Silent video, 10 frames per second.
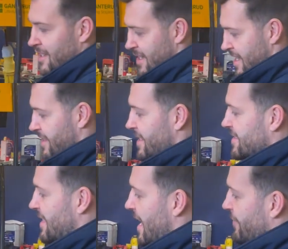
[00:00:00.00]
It needs
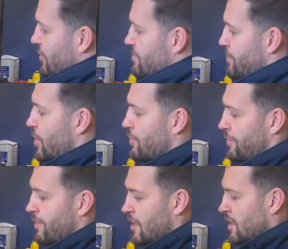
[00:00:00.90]
to have it in both.
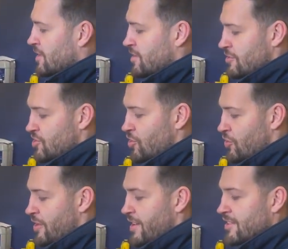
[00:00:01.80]
So ensure
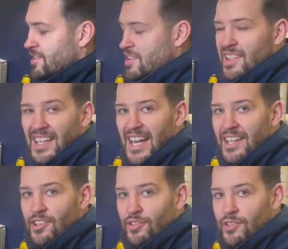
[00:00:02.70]
that there is a slight
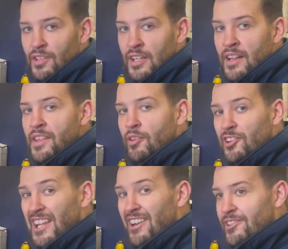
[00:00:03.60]
angle that will
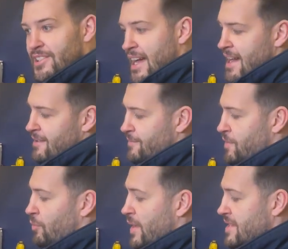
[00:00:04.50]
allow it to have the
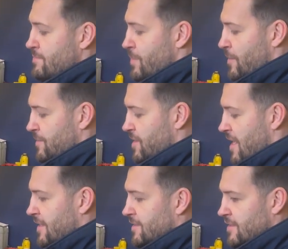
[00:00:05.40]
weight in both
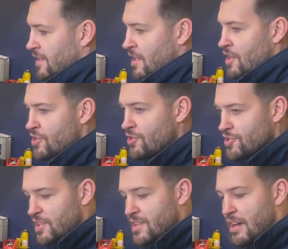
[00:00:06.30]
chains.
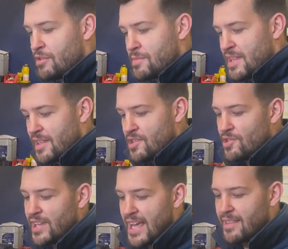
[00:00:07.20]
Usually that will mean that you
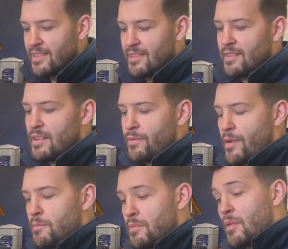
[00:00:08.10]
get
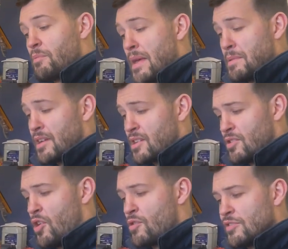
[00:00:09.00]
from maybe like a
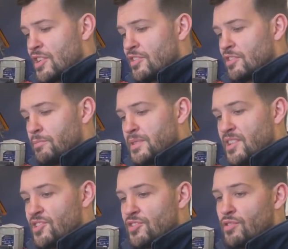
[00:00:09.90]
horizontal
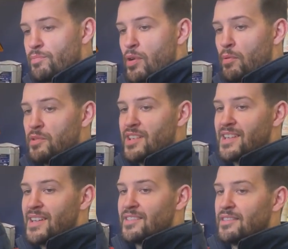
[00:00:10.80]
position, you'll probably
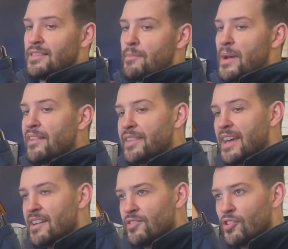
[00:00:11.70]
get to about
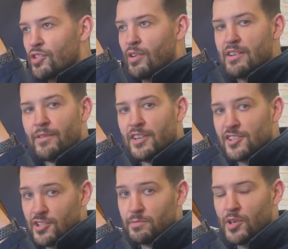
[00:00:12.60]
there, not quite
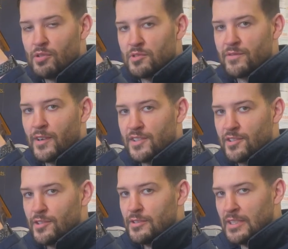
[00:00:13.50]
vertical, but almost
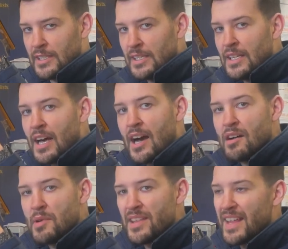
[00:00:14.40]
vertical.
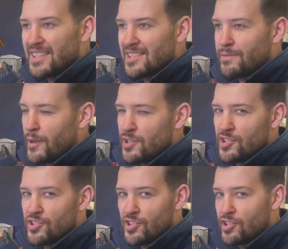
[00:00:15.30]
And that's as far as you
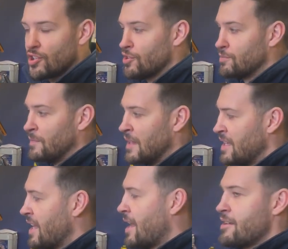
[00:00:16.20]
should go.
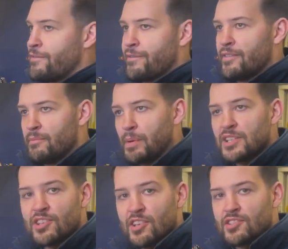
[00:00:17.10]
If by
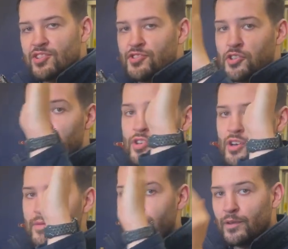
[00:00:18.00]
chance you do go
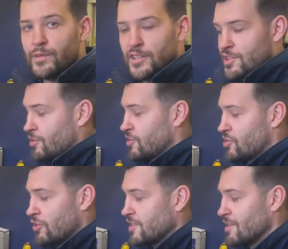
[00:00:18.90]
the full vertical and it
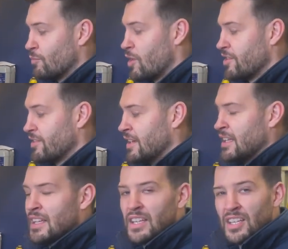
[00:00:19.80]
goes in one,
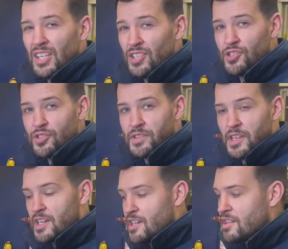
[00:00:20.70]

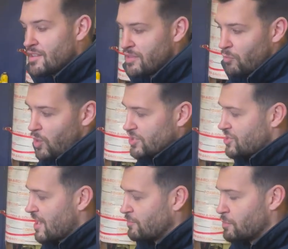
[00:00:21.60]
the one
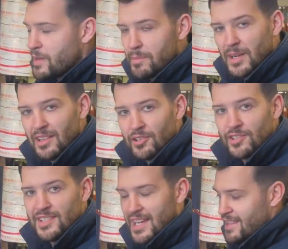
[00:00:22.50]
chain will be a bit
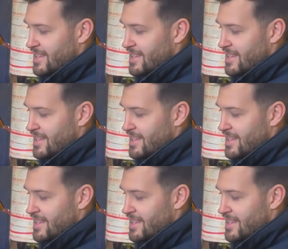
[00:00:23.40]
loose and